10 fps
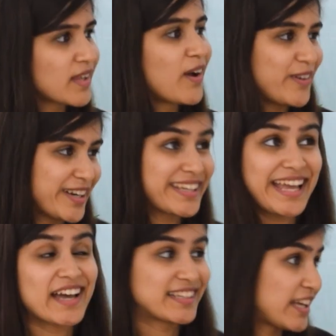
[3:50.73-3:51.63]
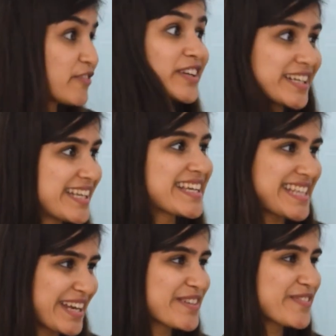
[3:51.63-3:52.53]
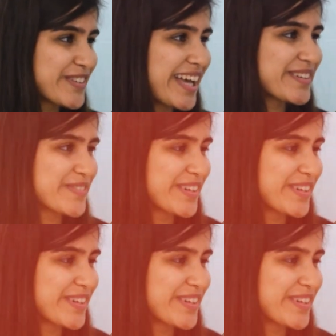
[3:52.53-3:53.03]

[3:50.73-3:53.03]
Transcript: All right. Yeah, definitely excited for that